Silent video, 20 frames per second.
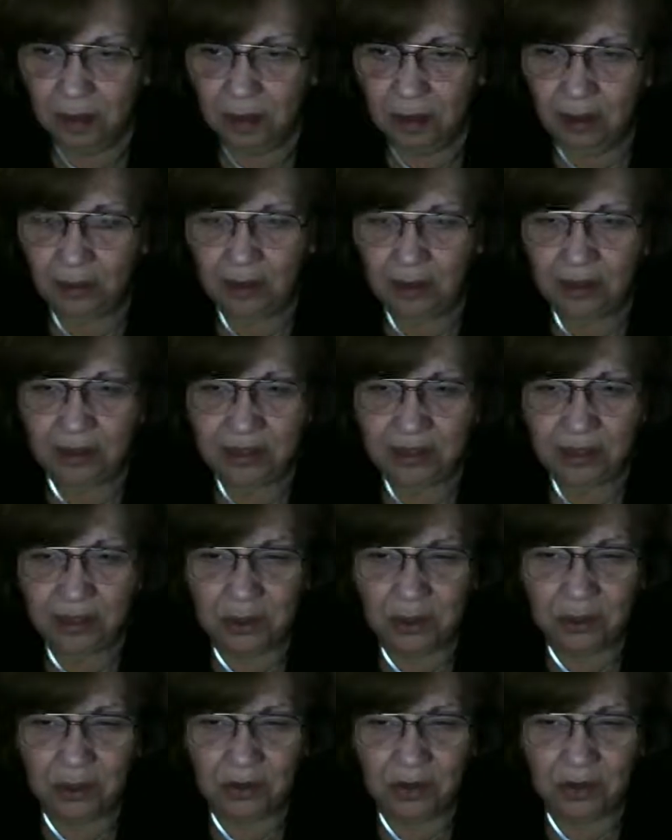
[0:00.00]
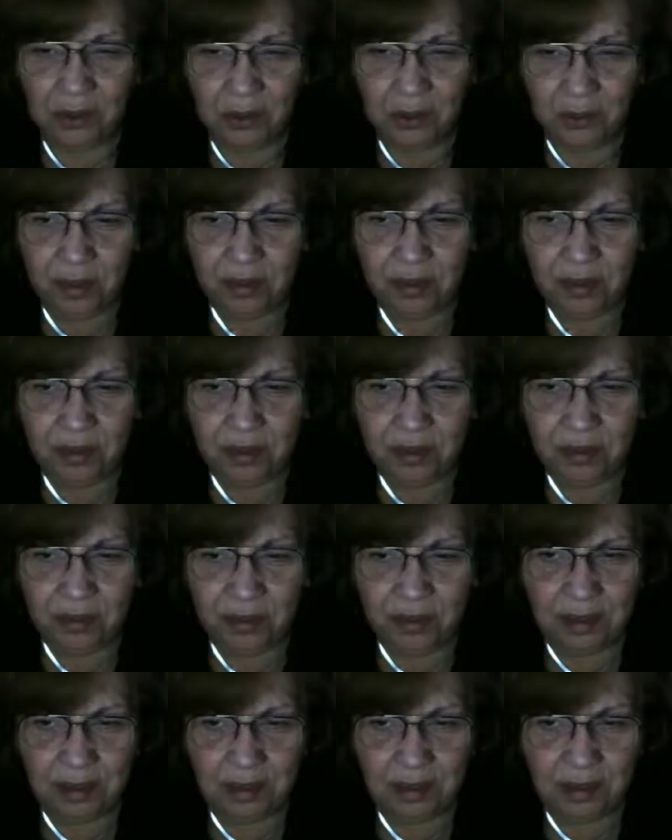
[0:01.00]
Okay, that's the only thing that resonates,
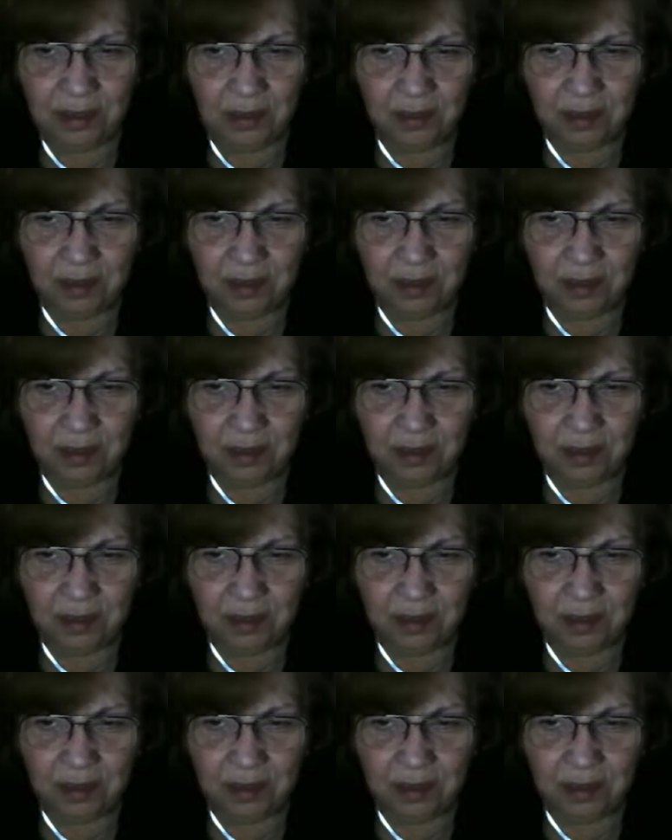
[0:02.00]
Anna.